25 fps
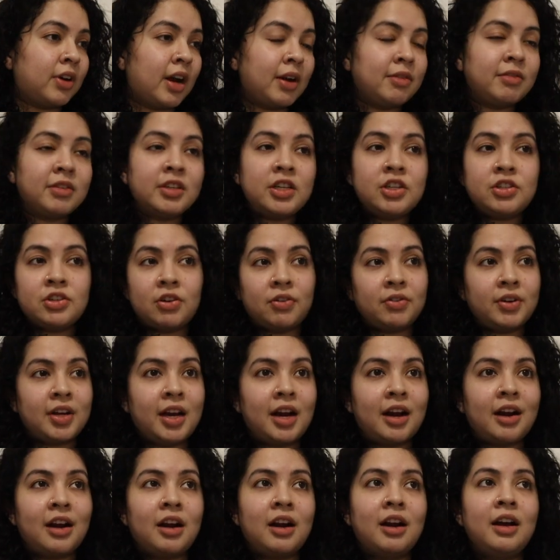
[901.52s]
I really don't
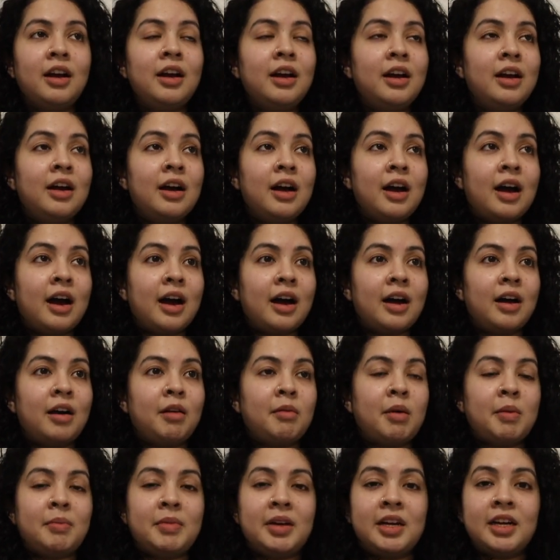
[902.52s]
care.
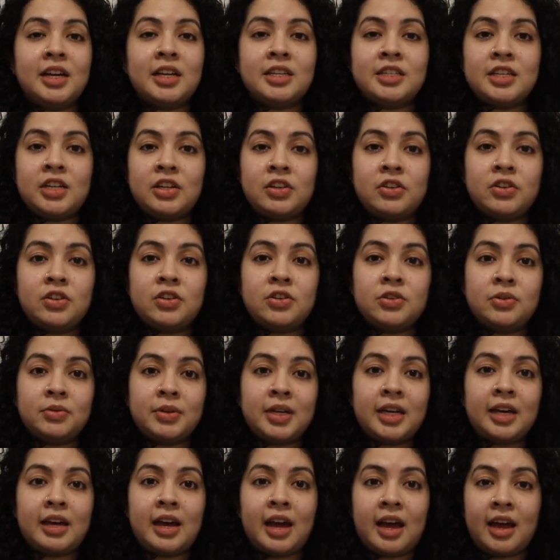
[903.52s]
I'm gonna continue to do
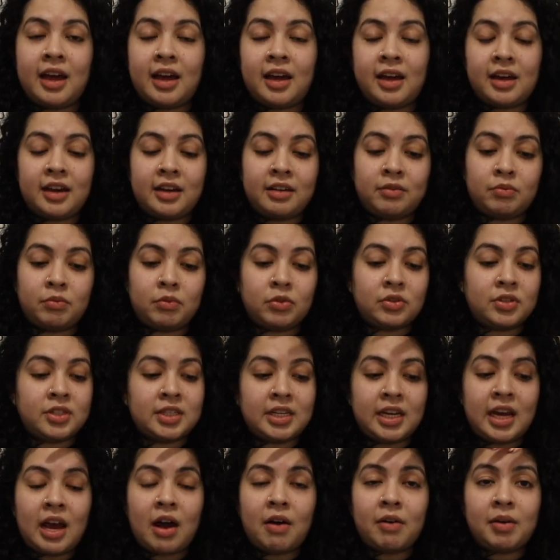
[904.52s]
it and we'll
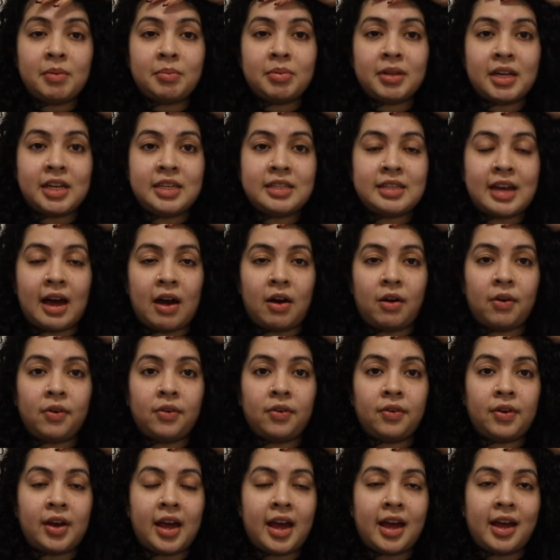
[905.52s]
see how it plays
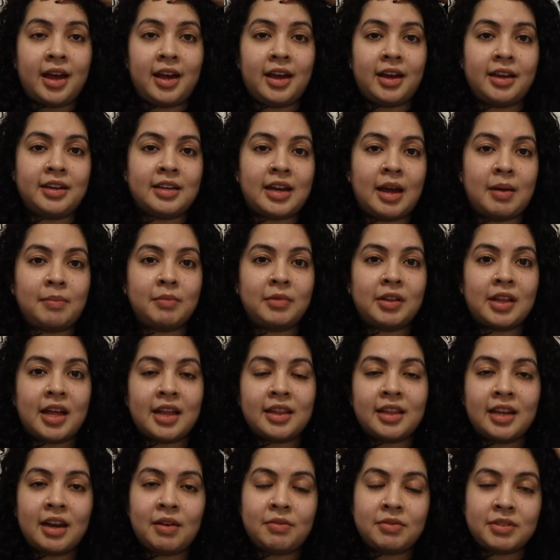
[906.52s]
out. And I'm
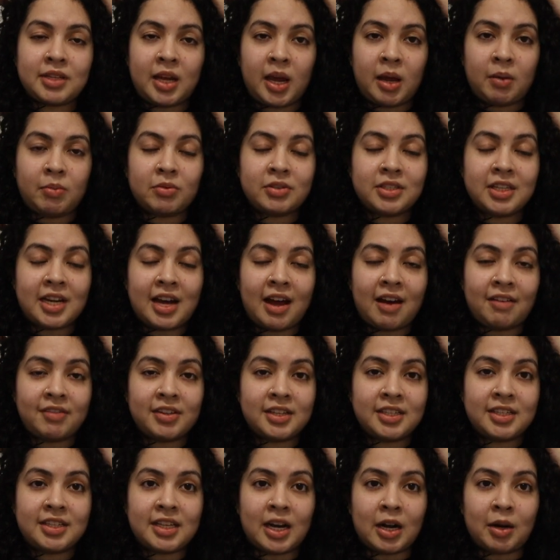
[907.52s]
glad that I was able to have
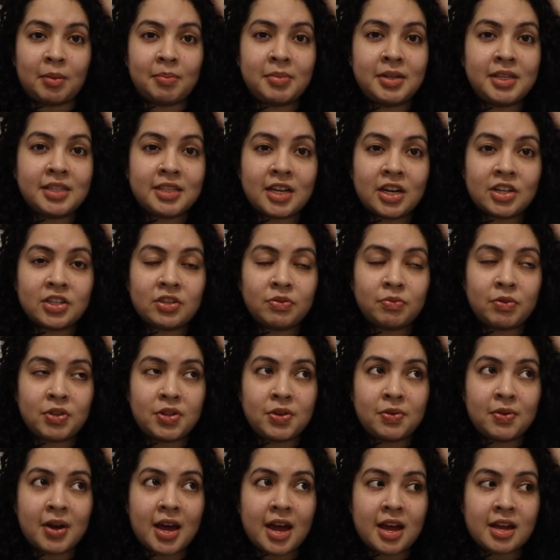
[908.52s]
this therapy session with
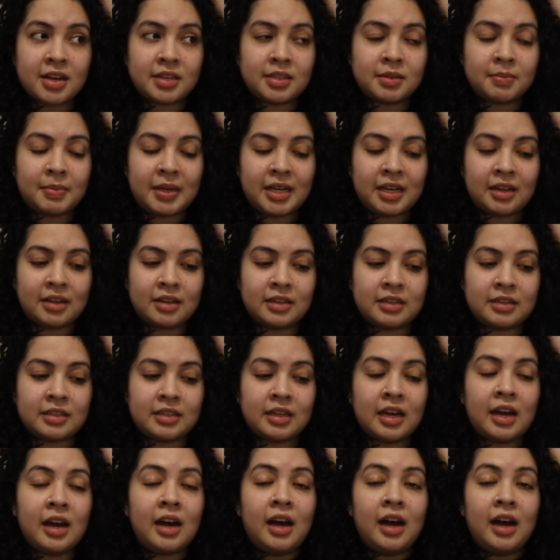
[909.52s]
you guys because